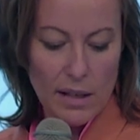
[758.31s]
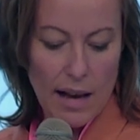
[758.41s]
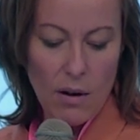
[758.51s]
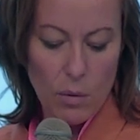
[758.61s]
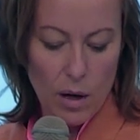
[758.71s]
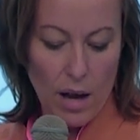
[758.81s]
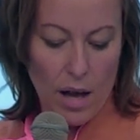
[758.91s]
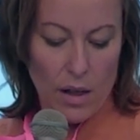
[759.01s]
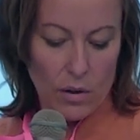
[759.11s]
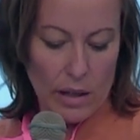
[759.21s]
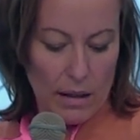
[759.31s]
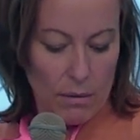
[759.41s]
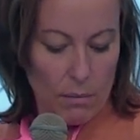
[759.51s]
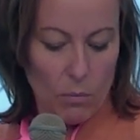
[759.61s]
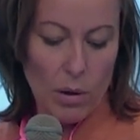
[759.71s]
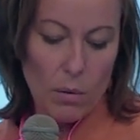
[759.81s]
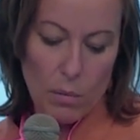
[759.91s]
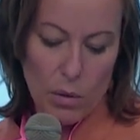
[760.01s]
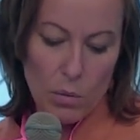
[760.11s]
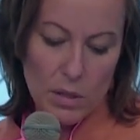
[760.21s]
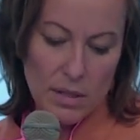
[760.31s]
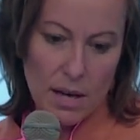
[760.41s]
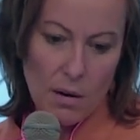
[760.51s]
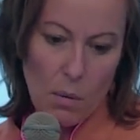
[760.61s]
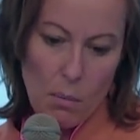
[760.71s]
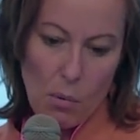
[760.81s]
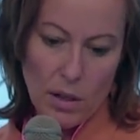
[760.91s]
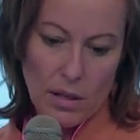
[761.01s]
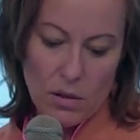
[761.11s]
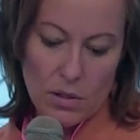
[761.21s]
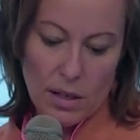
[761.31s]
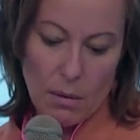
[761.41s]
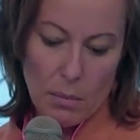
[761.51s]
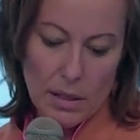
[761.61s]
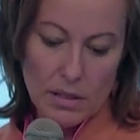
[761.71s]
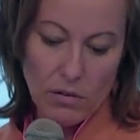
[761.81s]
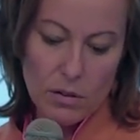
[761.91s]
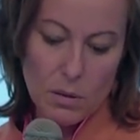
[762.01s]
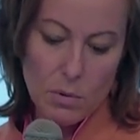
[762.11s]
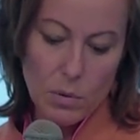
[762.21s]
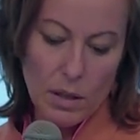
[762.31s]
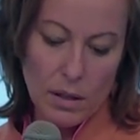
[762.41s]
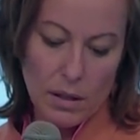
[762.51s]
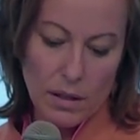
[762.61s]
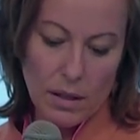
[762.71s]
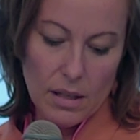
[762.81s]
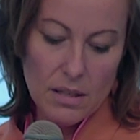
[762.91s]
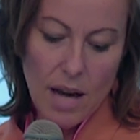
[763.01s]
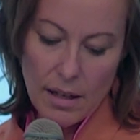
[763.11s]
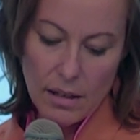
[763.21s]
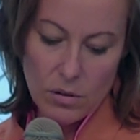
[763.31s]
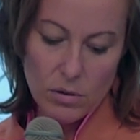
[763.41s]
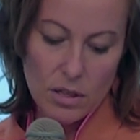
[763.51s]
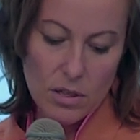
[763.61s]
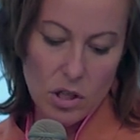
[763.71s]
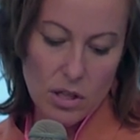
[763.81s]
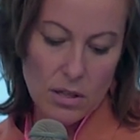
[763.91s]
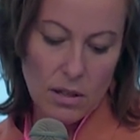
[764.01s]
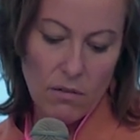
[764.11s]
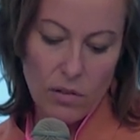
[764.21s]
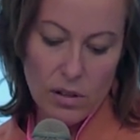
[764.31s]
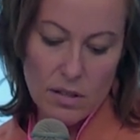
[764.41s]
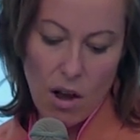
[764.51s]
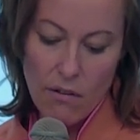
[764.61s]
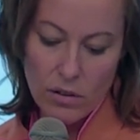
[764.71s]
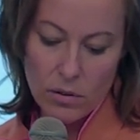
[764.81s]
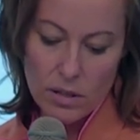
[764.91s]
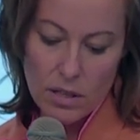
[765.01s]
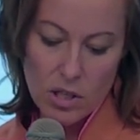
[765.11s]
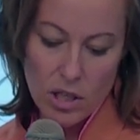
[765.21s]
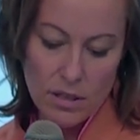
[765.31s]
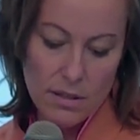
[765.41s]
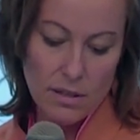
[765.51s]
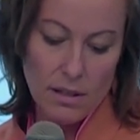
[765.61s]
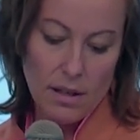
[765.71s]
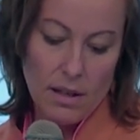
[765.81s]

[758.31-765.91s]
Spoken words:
Like how there was said at one point that there's like a big difference between the technical teachings and the philosophical teachings,